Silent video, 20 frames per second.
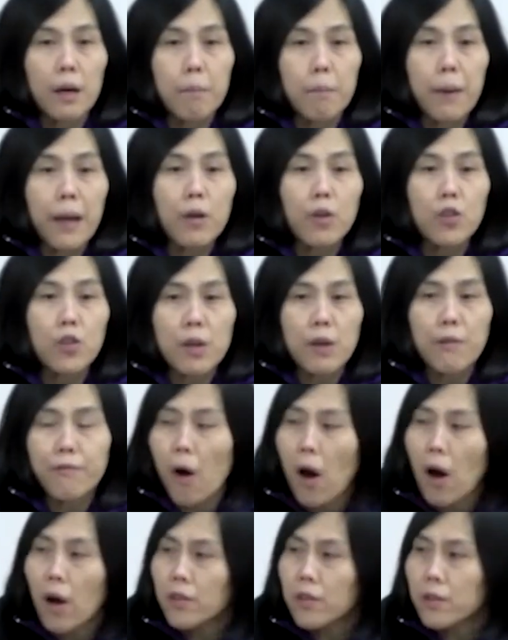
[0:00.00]
Michael J.
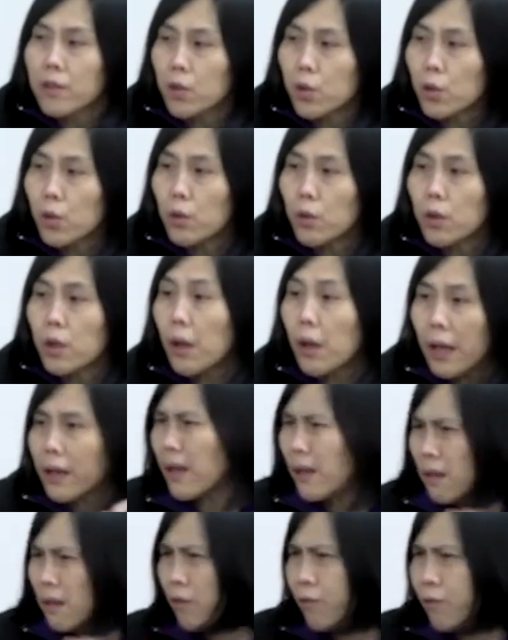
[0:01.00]
Fox too, you know, like
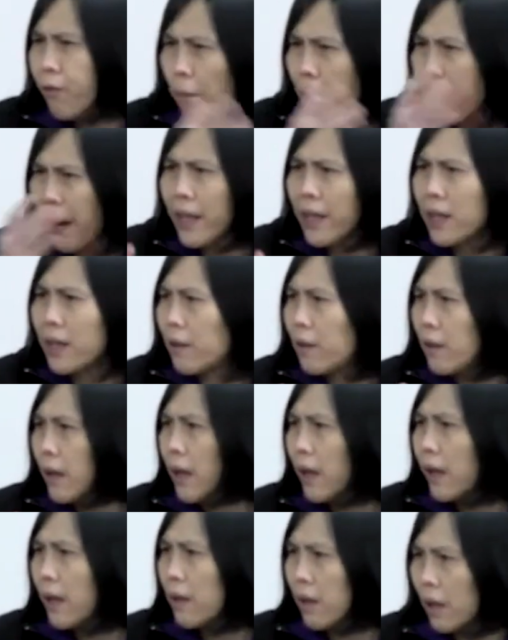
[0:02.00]
from many
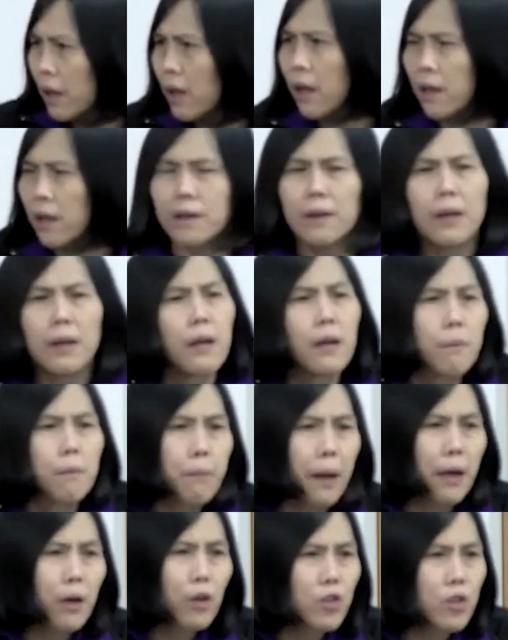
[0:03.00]
uh,
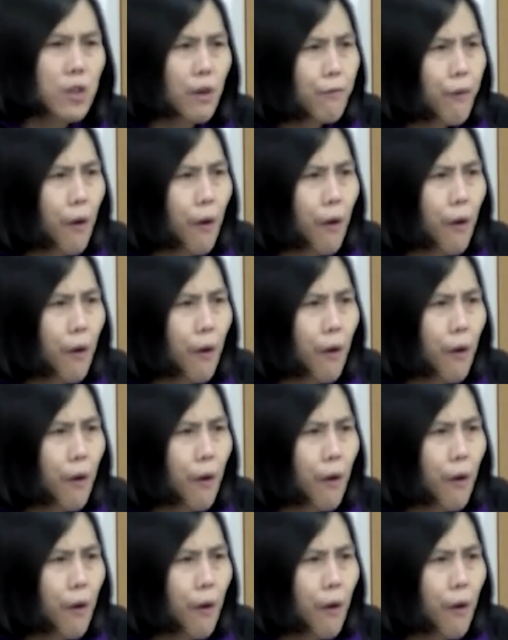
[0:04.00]
Michael J.